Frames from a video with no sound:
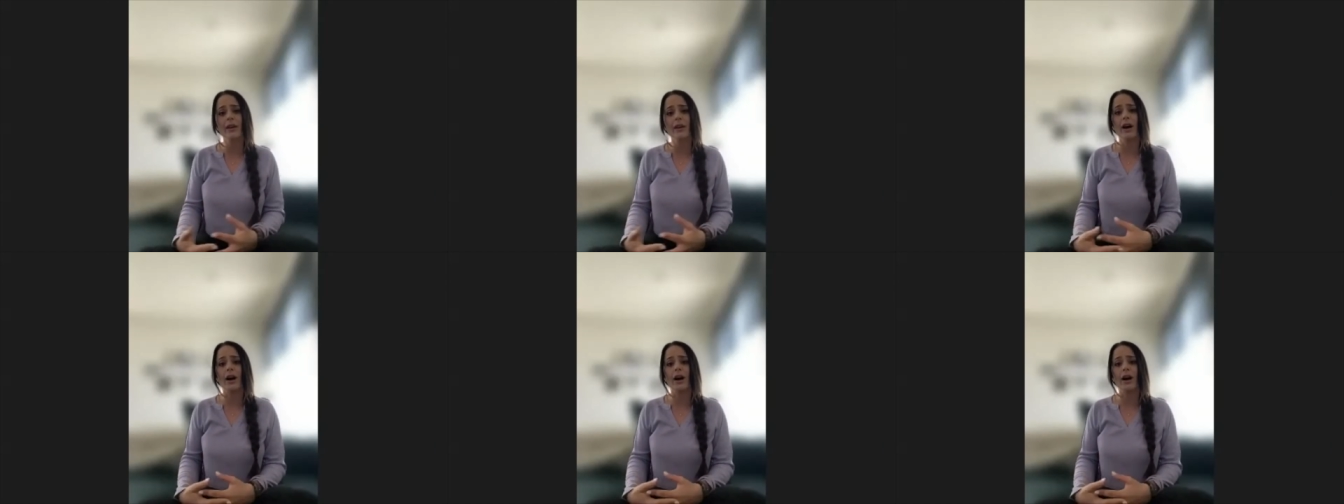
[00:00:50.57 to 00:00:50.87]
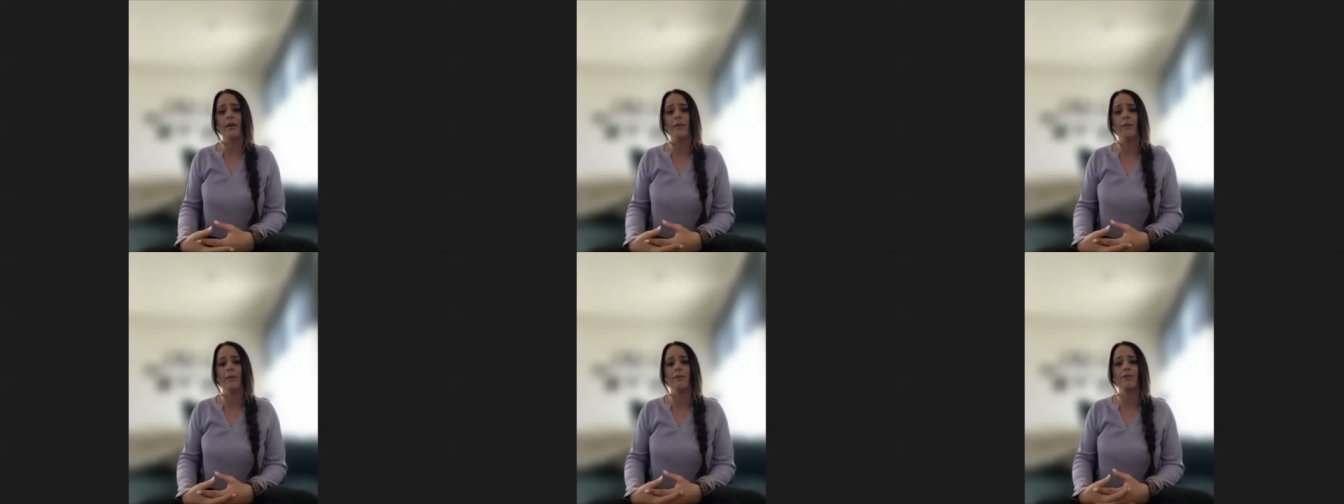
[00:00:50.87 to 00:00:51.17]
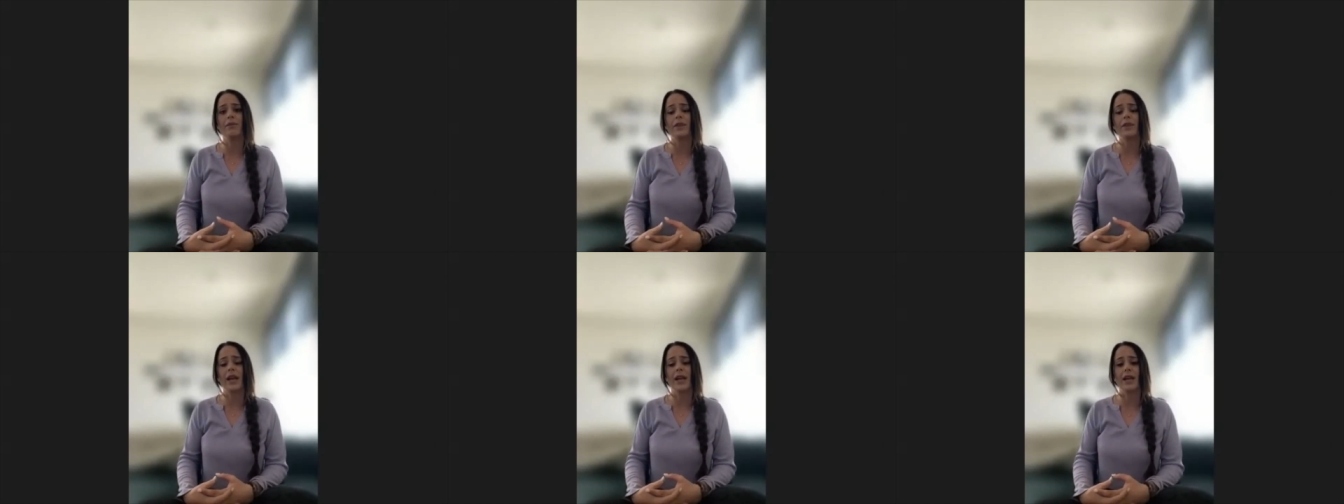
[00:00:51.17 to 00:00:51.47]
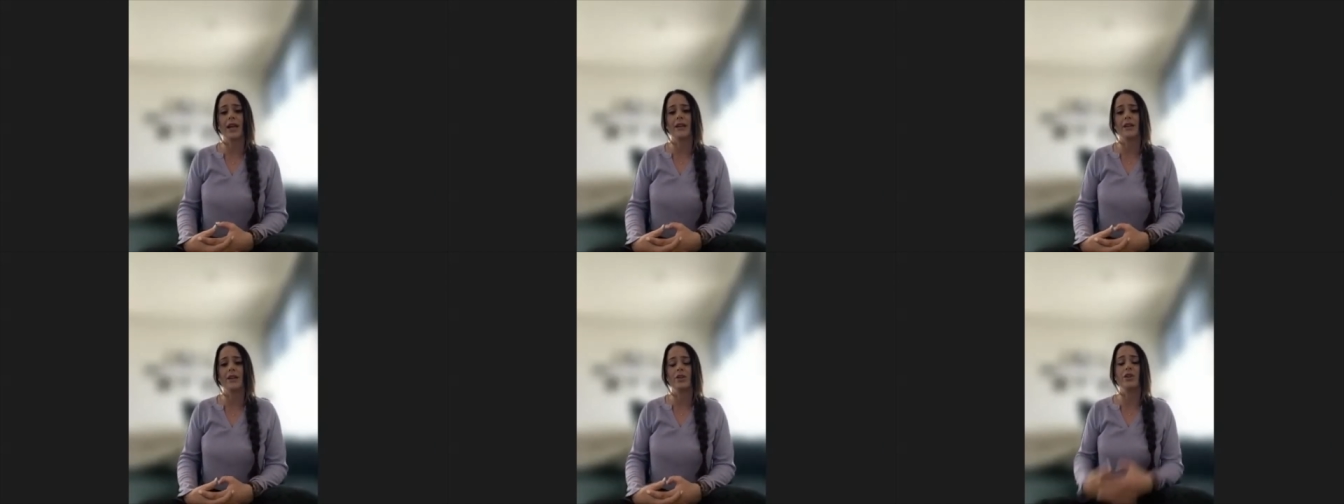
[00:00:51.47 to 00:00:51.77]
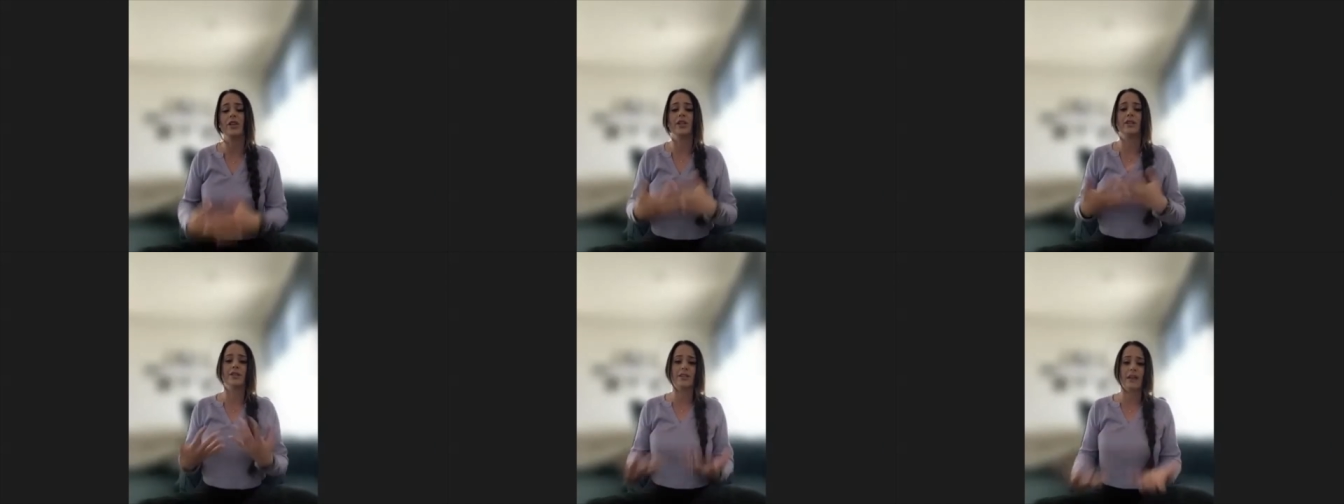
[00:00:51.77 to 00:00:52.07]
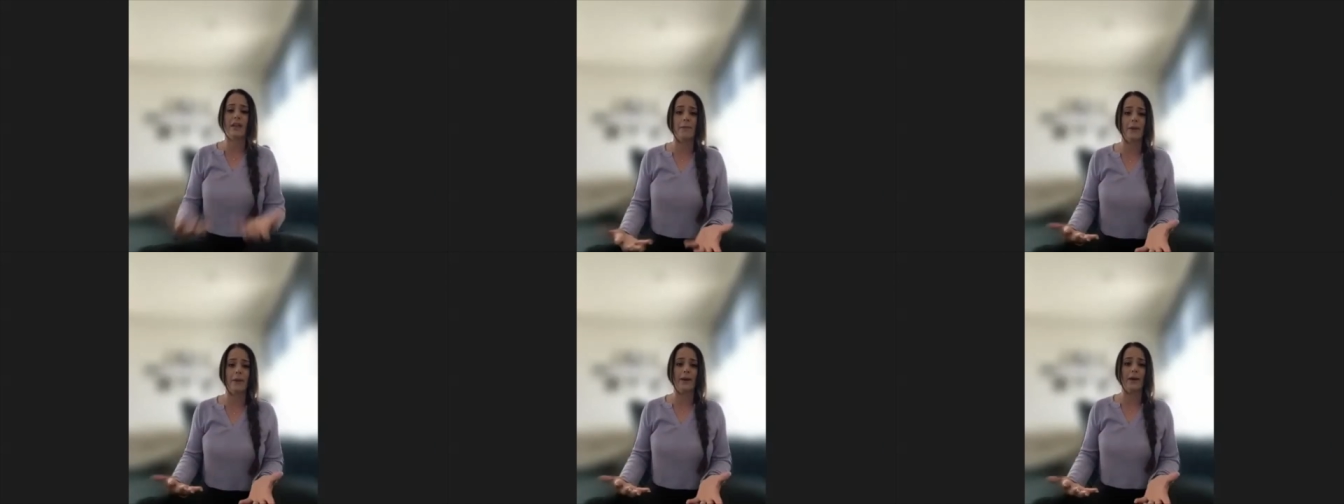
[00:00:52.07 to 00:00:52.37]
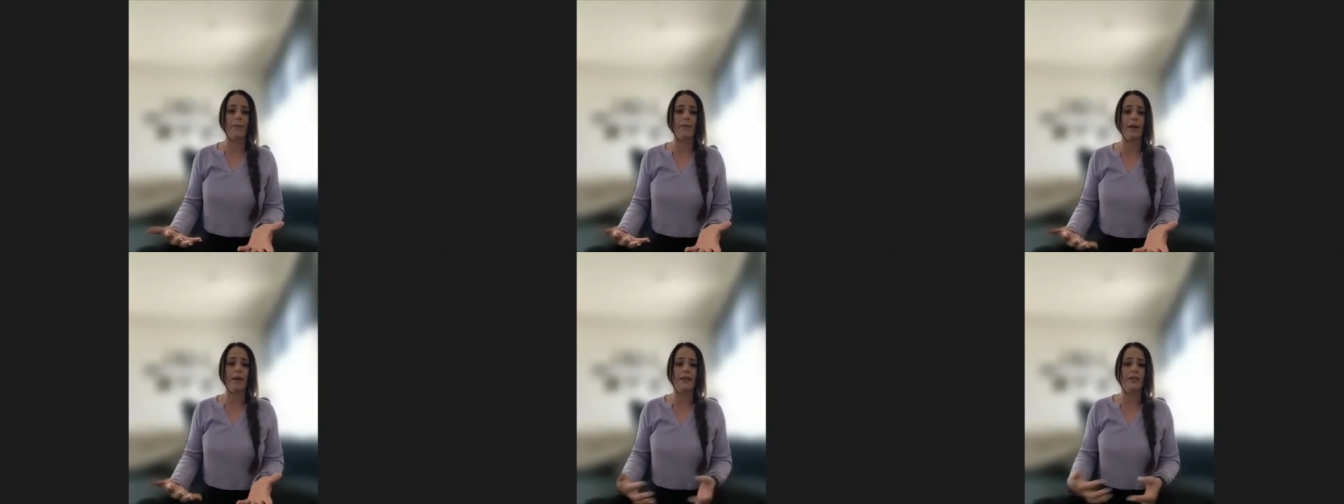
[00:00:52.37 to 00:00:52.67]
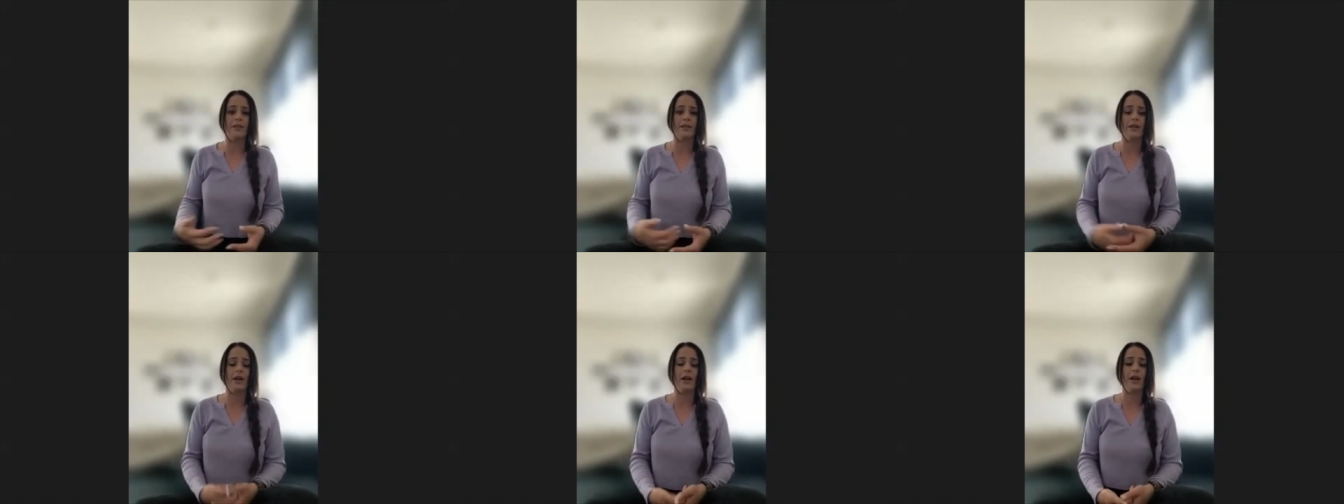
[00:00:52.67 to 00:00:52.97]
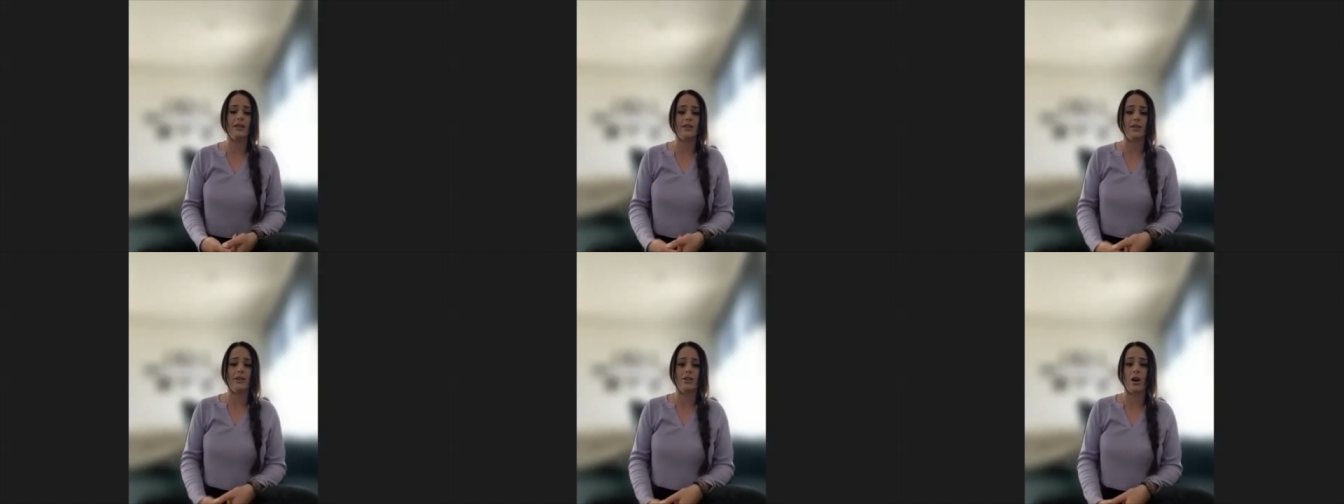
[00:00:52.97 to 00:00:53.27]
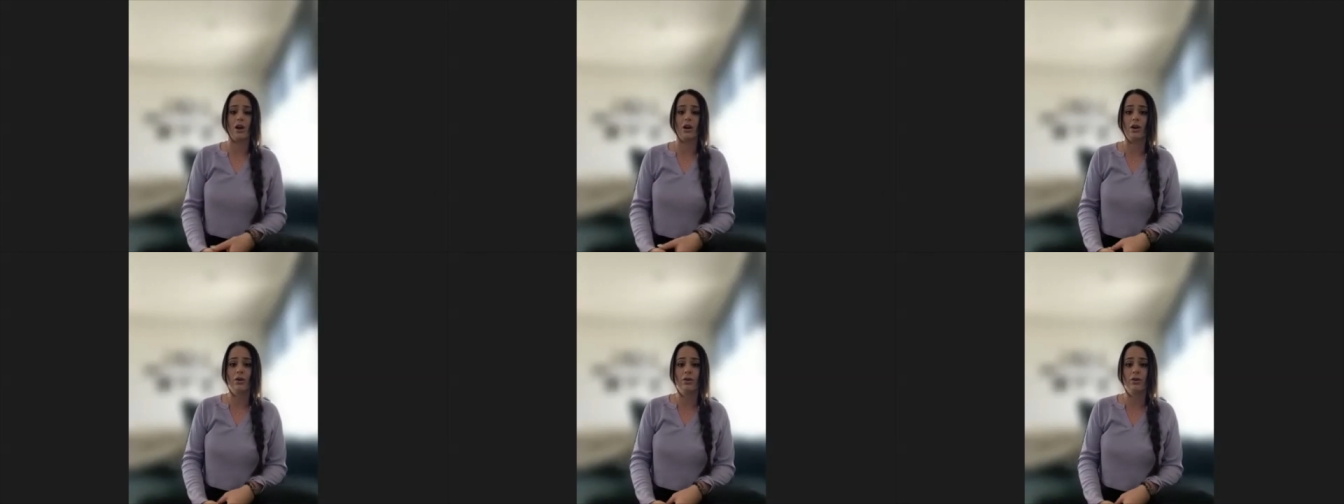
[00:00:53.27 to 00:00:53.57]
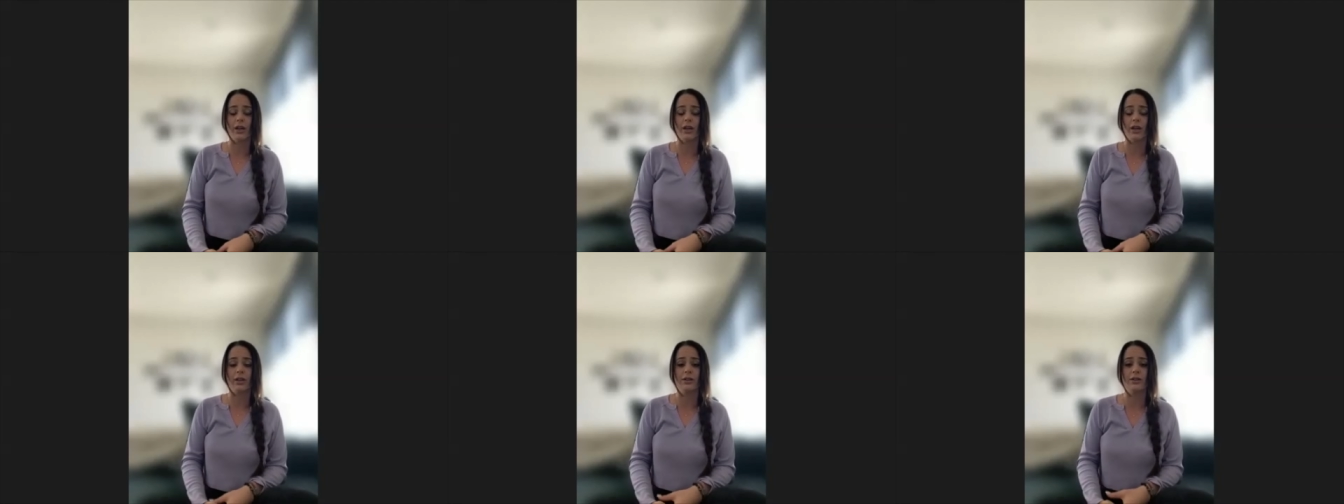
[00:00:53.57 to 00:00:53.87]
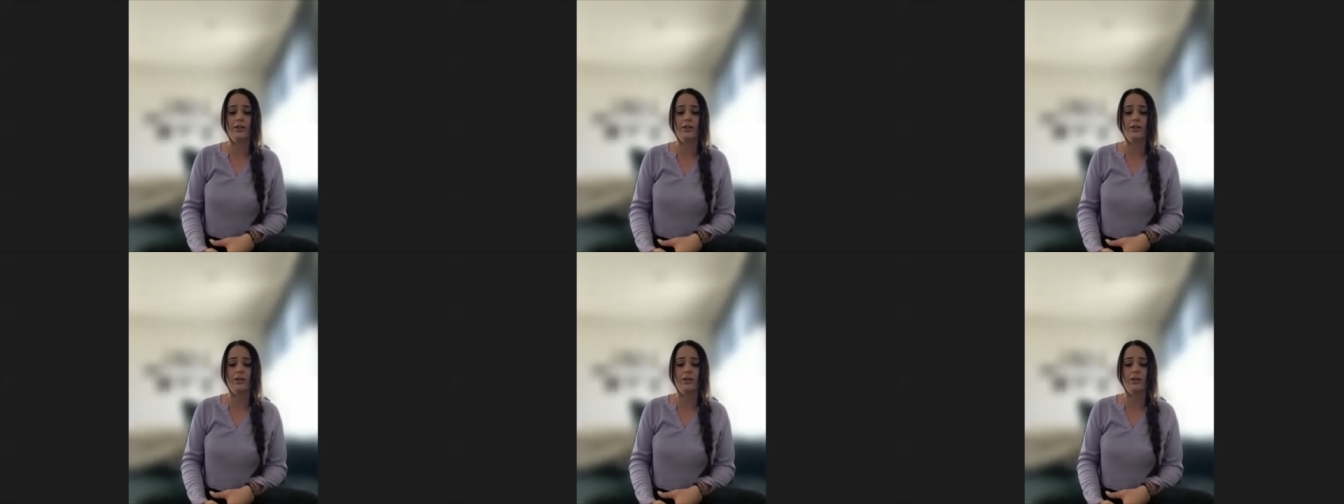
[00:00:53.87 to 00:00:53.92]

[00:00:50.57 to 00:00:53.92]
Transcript: Um, and you need to step it up as a as a dog owner.